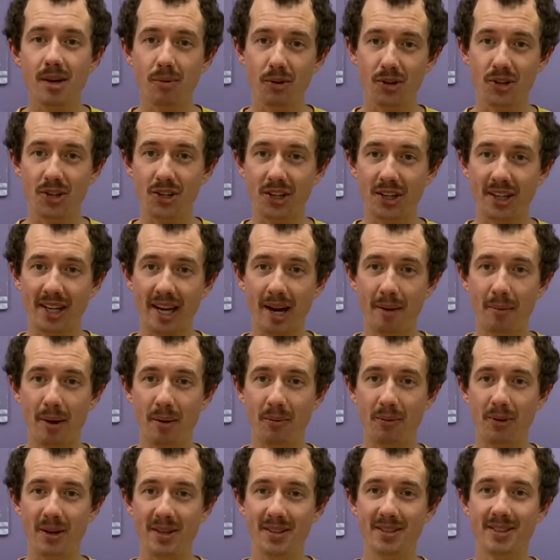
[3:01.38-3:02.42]
what you can come up
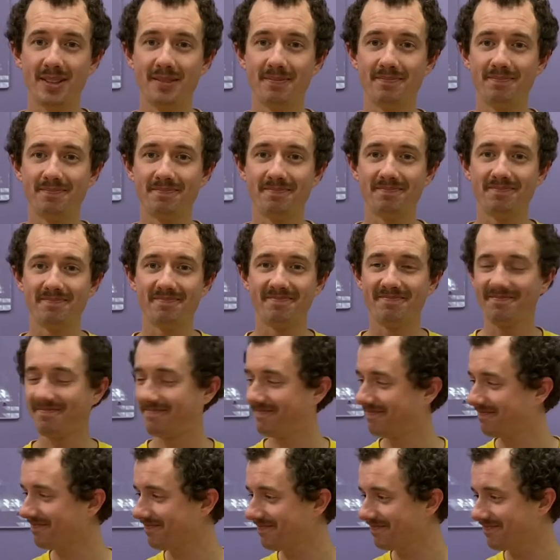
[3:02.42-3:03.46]
with. Oh,
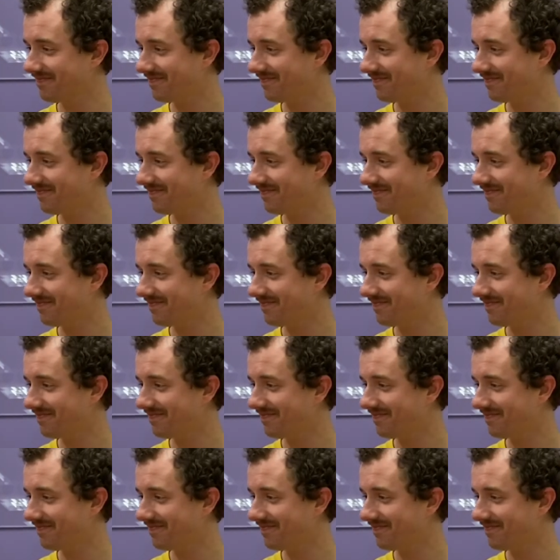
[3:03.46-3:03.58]
and